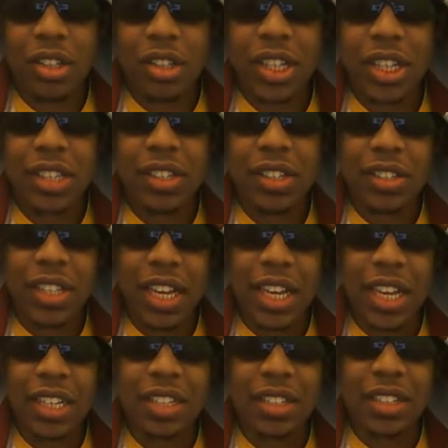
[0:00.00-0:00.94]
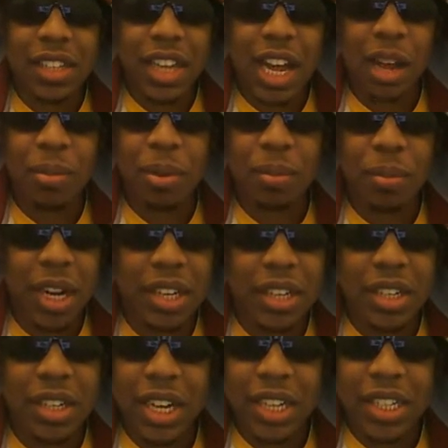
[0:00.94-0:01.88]
to extend his time in
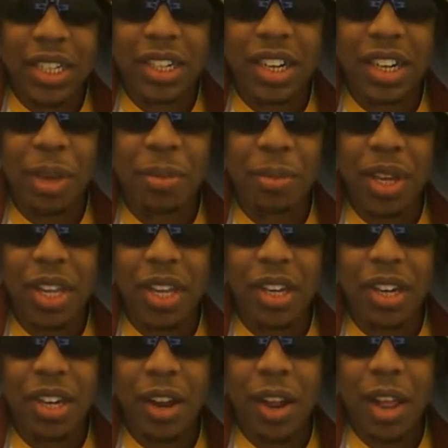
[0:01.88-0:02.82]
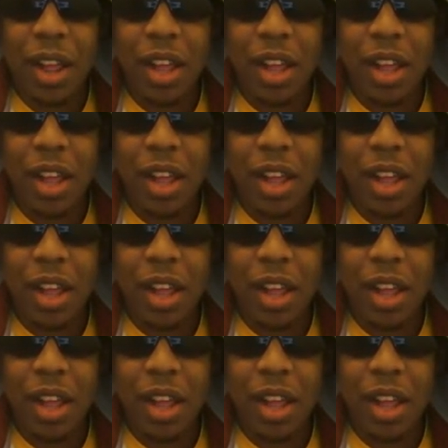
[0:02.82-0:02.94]
Man United. I mean,